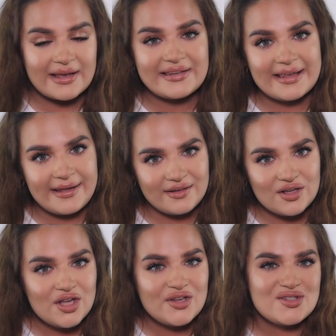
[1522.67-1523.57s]
Again,
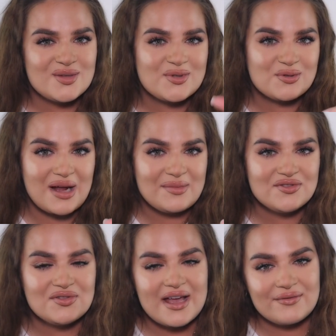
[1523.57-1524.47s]
subscribe
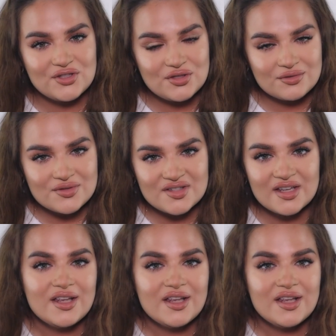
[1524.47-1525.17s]
to Navitus.